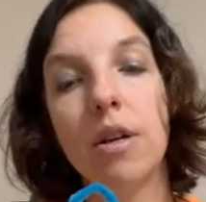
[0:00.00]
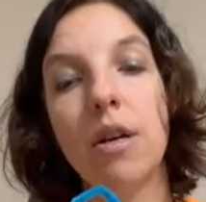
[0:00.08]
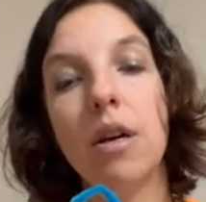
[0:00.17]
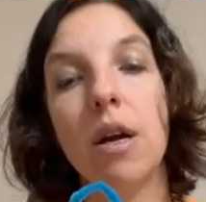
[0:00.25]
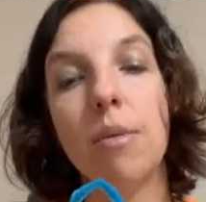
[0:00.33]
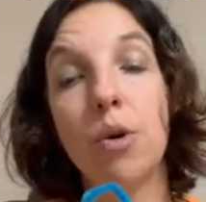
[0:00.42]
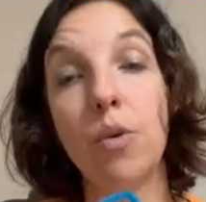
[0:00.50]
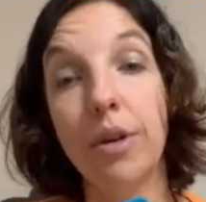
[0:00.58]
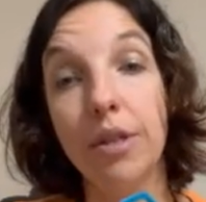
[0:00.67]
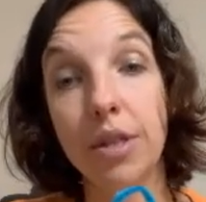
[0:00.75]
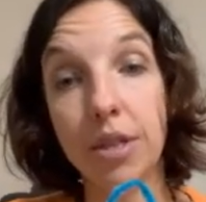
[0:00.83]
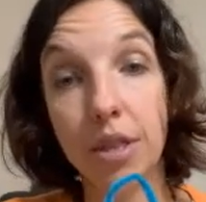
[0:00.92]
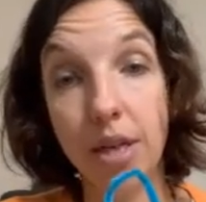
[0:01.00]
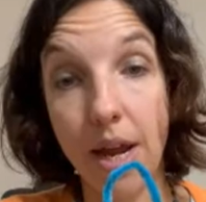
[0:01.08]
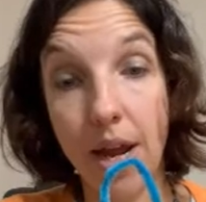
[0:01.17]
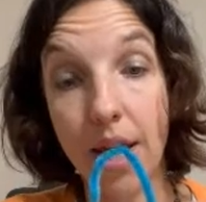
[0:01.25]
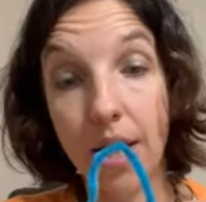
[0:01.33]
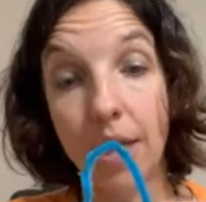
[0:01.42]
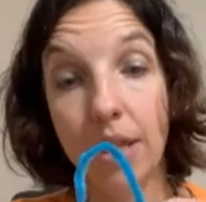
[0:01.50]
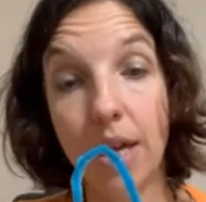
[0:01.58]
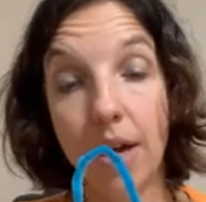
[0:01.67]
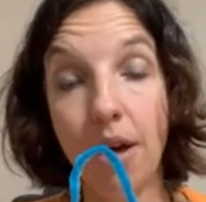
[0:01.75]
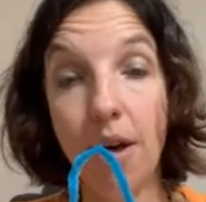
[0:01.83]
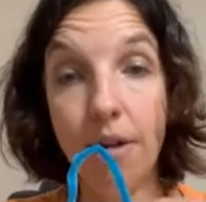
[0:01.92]
I'm going to take the
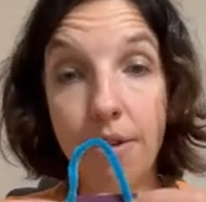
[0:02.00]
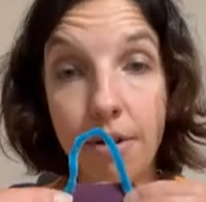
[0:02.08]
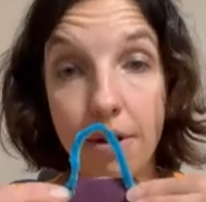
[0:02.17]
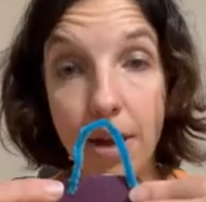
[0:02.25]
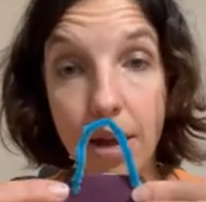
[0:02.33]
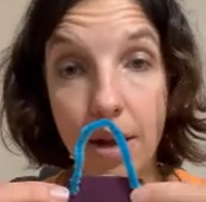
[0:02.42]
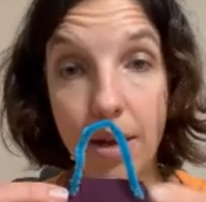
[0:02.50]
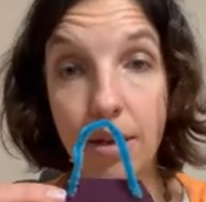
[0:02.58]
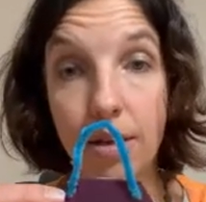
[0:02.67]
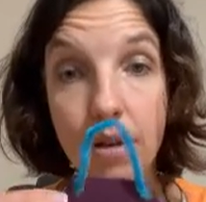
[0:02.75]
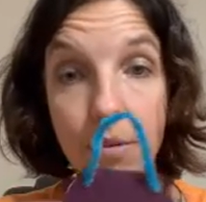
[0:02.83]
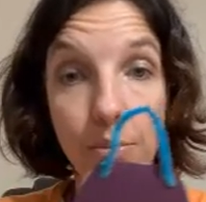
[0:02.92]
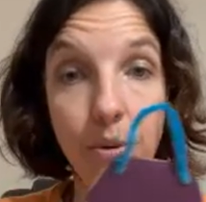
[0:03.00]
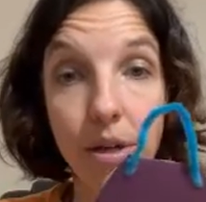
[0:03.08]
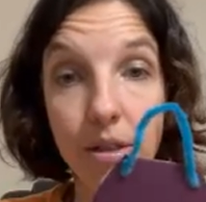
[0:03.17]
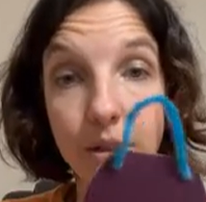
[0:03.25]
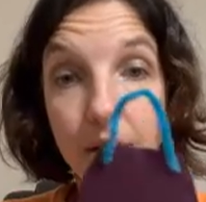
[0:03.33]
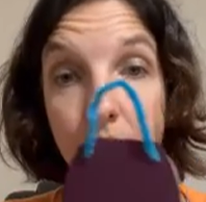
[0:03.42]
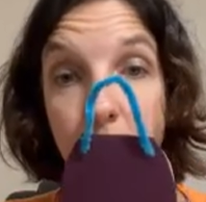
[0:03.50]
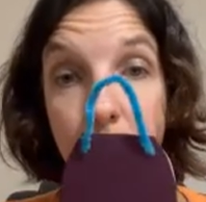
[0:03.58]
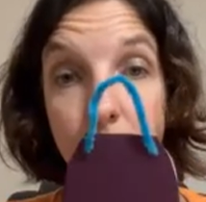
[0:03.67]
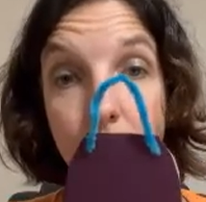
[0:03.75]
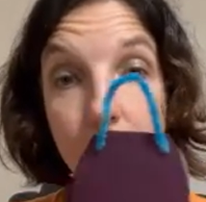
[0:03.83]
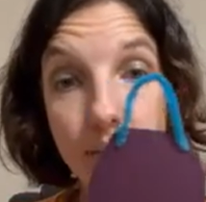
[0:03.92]
other end and press it
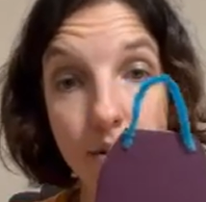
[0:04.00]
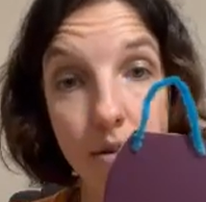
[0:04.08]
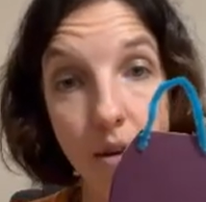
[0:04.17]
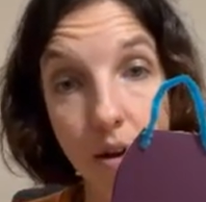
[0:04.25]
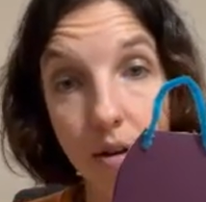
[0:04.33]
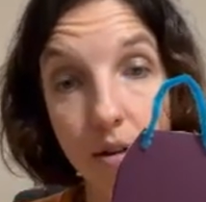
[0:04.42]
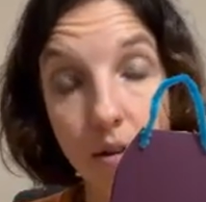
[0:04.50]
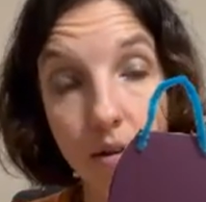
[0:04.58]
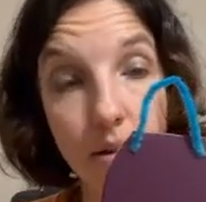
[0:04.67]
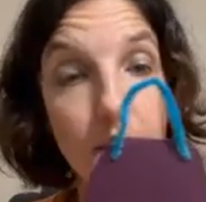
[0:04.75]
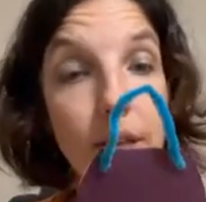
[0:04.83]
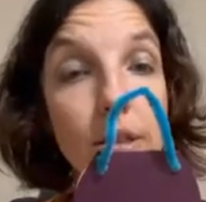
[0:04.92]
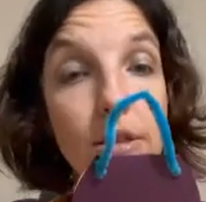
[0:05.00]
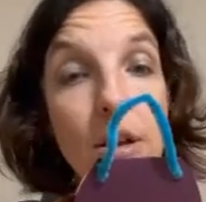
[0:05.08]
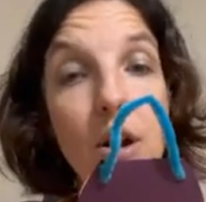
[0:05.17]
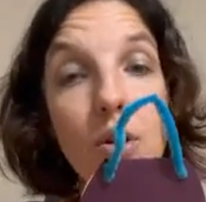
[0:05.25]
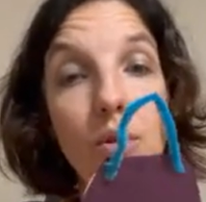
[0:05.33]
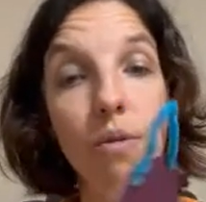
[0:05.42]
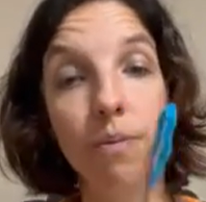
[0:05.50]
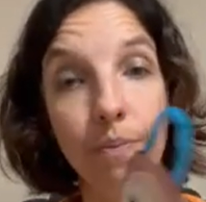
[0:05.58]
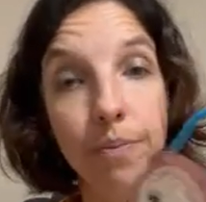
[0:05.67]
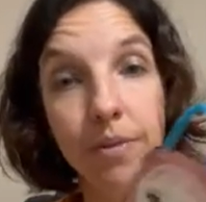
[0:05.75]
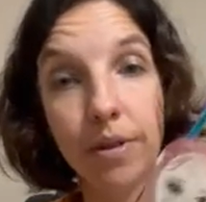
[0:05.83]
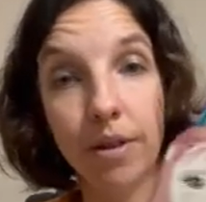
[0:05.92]
against the other dot, like so.
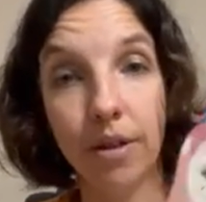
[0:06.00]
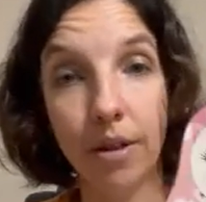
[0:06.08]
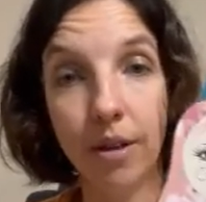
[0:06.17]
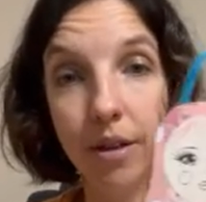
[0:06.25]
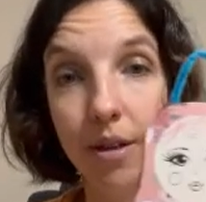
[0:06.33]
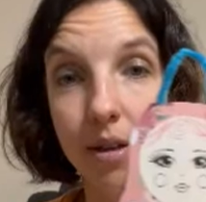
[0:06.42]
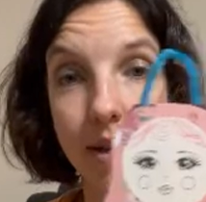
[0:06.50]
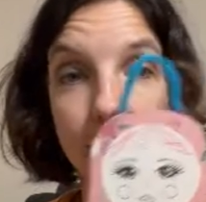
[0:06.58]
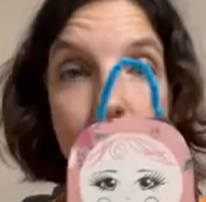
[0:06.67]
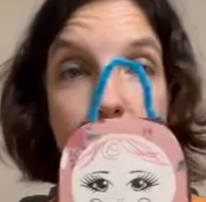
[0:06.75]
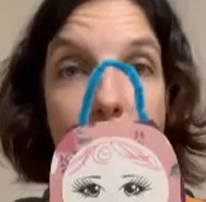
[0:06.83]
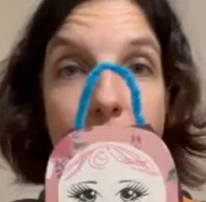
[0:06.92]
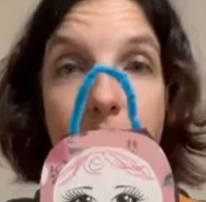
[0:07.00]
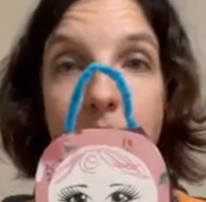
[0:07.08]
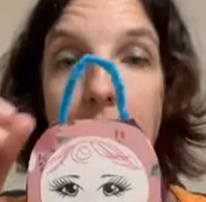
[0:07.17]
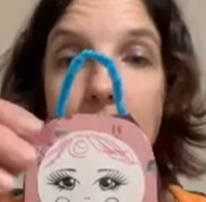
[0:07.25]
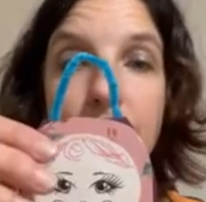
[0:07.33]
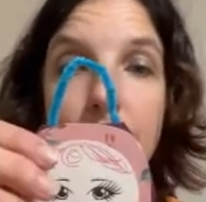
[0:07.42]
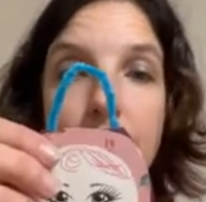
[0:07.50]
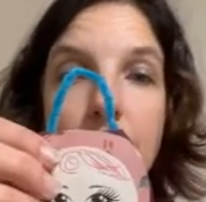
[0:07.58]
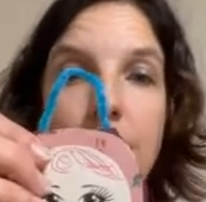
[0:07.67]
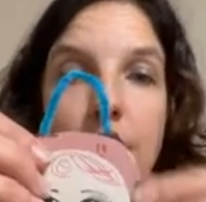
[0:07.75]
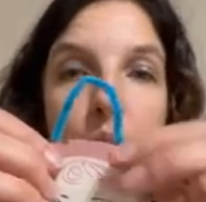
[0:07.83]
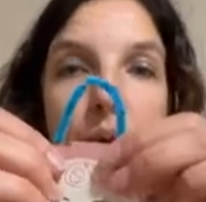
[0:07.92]
Look at that.
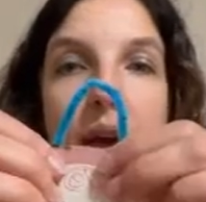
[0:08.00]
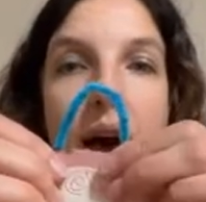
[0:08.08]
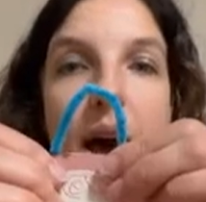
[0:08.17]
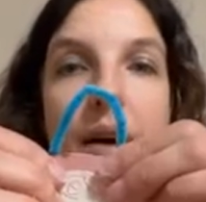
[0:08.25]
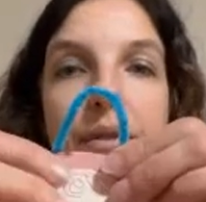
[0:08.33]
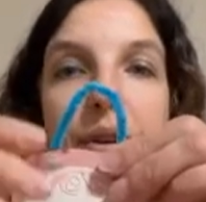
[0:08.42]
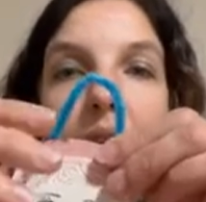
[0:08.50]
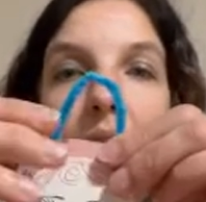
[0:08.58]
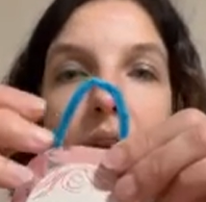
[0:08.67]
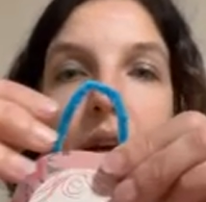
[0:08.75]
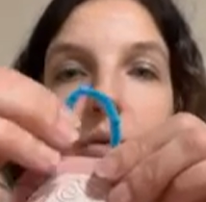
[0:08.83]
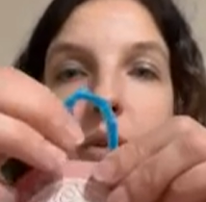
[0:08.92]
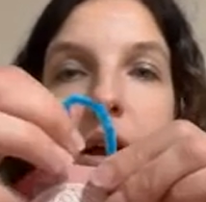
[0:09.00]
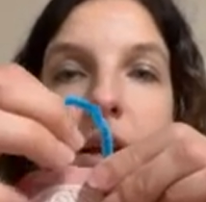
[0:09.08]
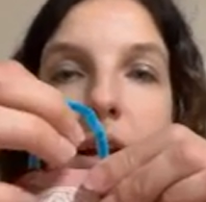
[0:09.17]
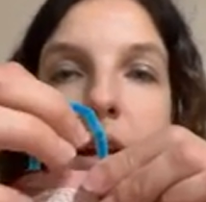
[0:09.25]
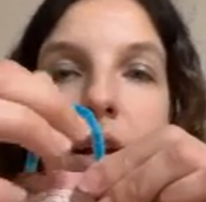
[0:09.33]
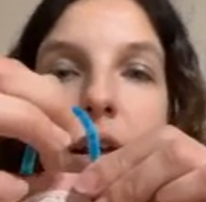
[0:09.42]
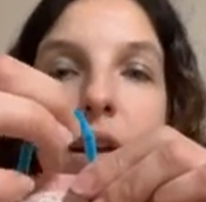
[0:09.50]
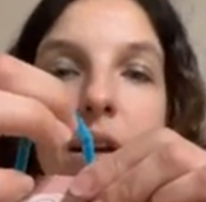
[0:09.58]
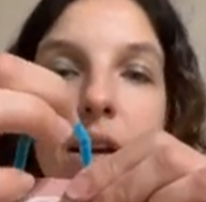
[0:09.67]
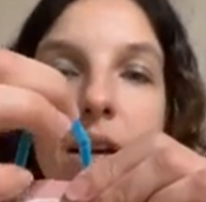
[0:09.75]
We have our hanger ready.